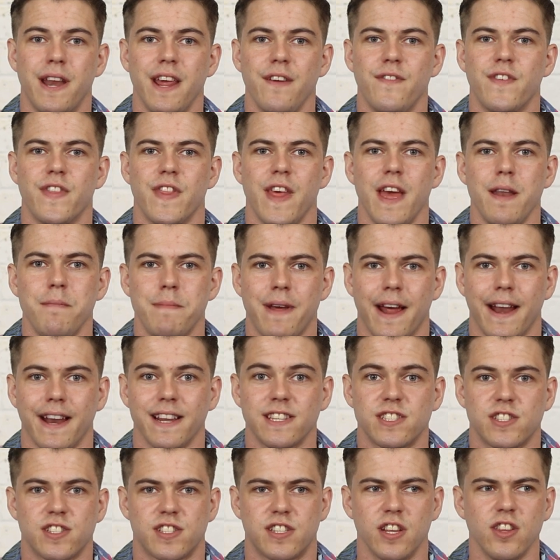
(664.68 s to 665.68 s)
even then, man,
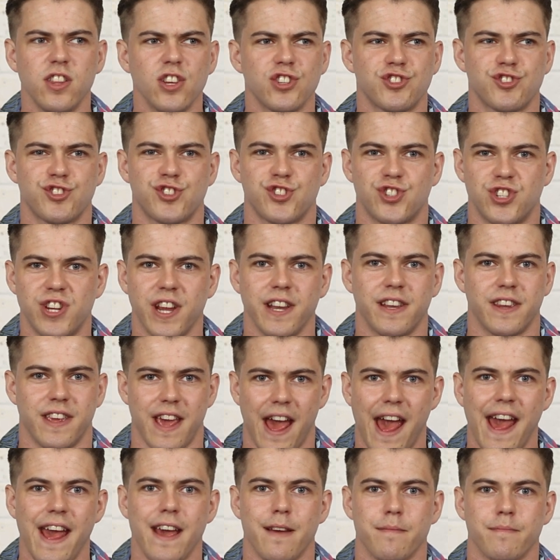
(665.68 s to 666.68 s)
it's still a shit
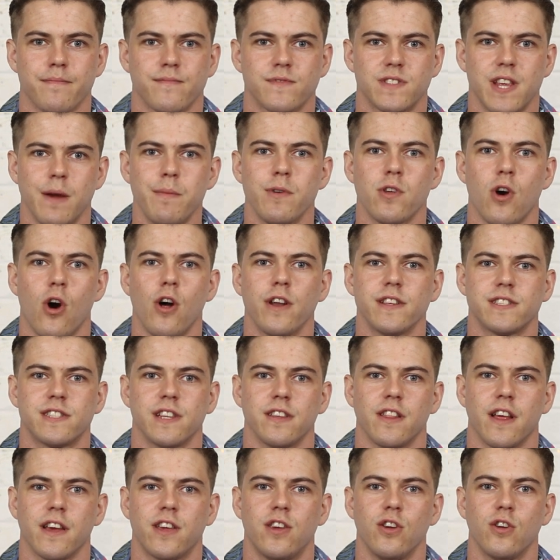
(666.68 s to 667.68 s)
game. Same with Odyssey.
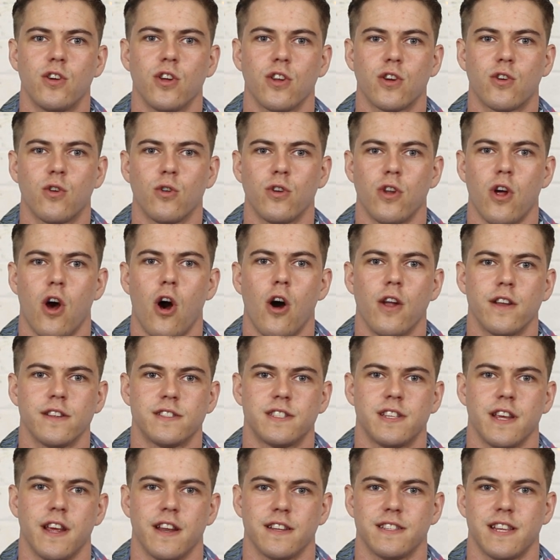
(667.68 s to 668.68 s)
Like, you could have called it
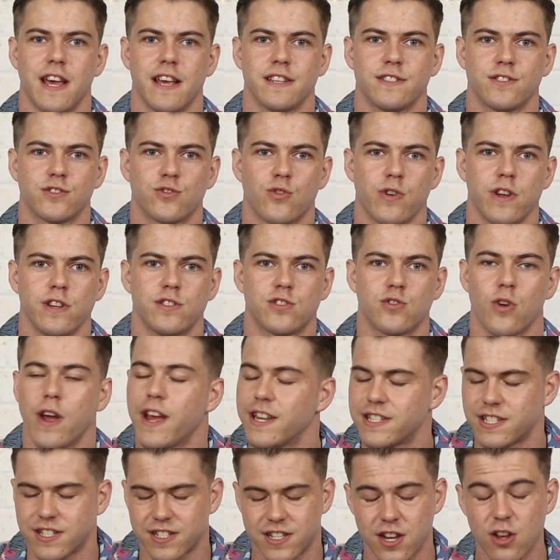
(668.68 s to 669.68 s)
Odyssey and Assassin's Creed Story.
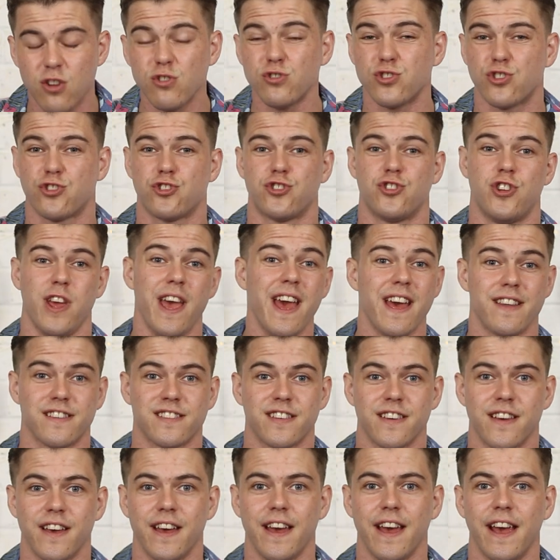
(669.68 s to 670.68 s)
It's still
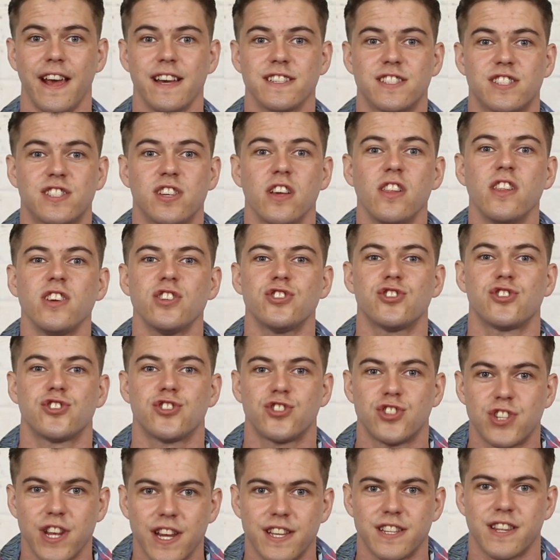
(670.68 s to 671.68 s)
shit. It's still a
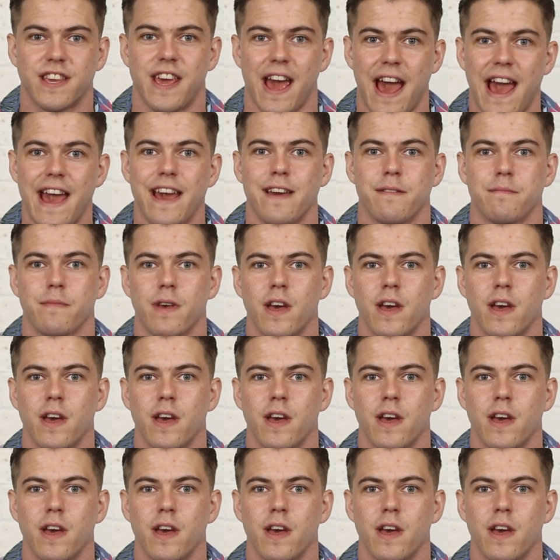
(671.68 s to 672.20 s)
shit game.